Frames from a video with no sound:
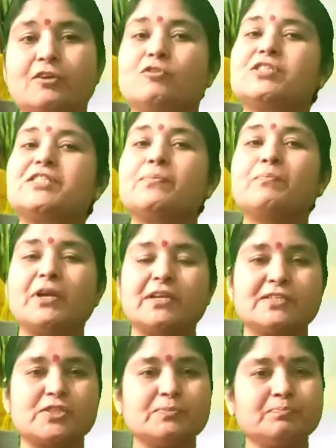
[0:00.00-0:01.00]
your
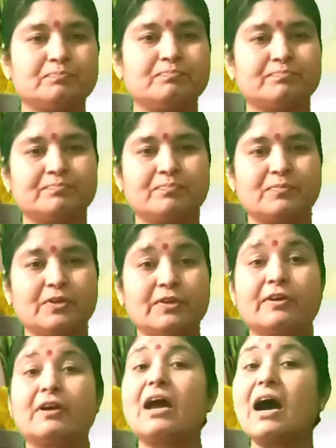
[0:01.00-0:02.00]
symbolism,
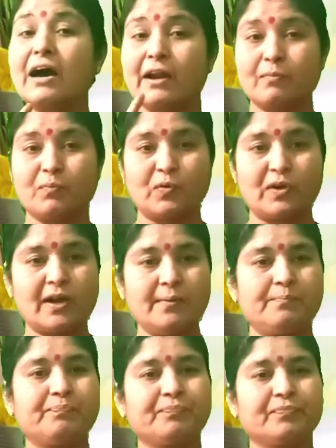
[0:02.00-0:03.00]
your
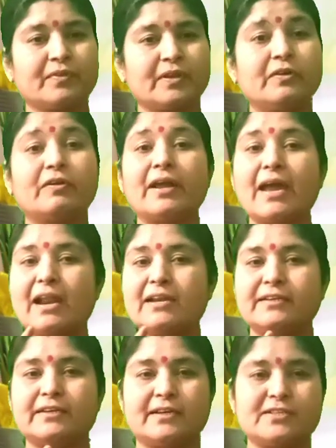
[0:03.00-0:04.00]
anaphora, your
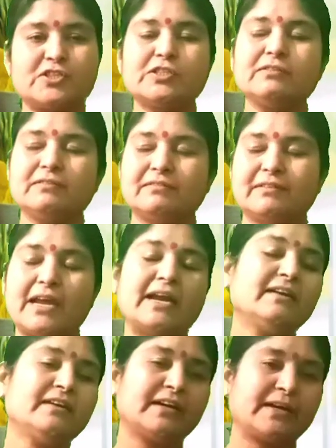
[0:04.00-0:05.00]
alliteration,
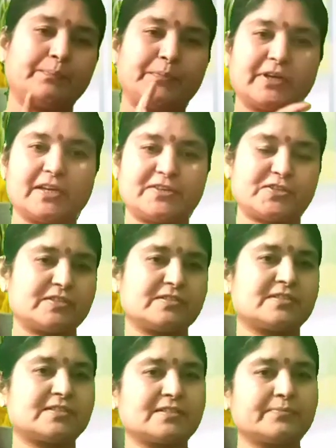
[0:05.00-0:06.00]
and
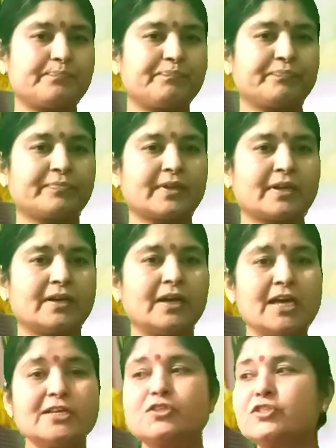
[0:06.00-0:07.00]
repetitions.
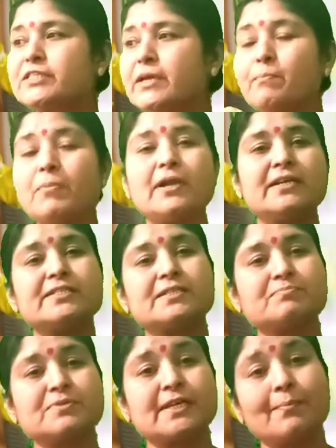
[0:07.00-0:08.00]
So
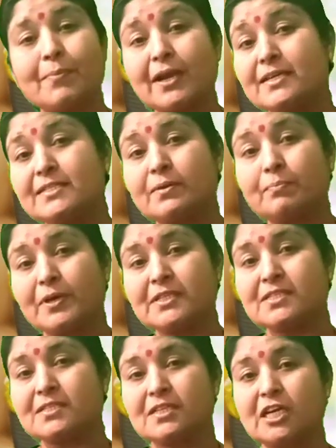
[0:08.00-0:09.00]
symbolism
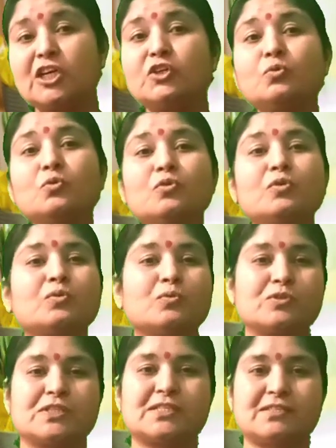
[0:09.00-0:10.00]
means two
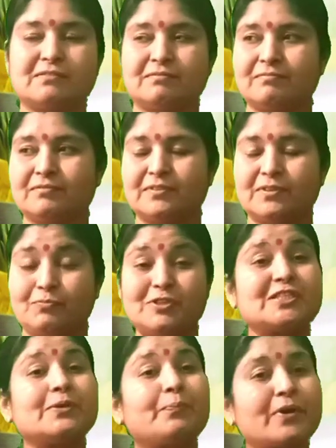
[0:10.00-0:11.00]
roads
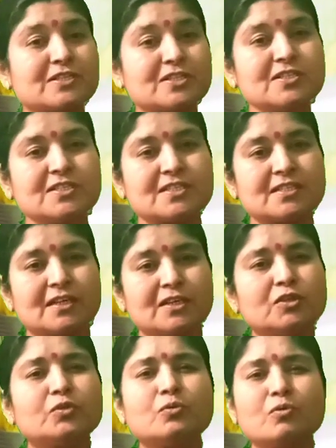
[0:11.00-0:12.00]
which represents
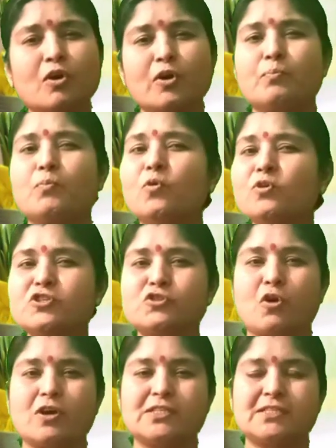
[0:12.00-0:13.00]
two or more
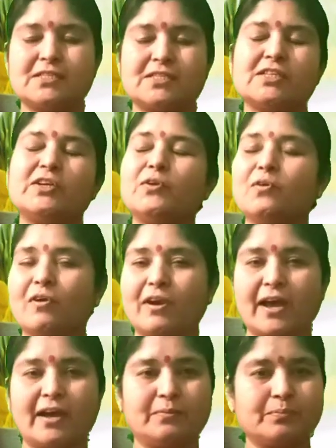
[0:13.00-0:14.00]
choices in your
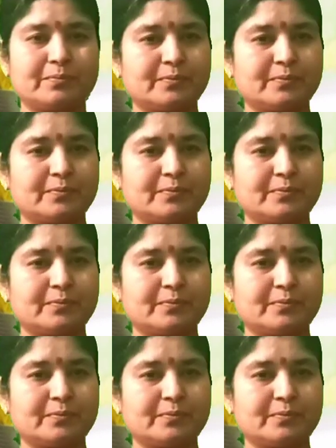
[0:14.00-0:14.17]
life.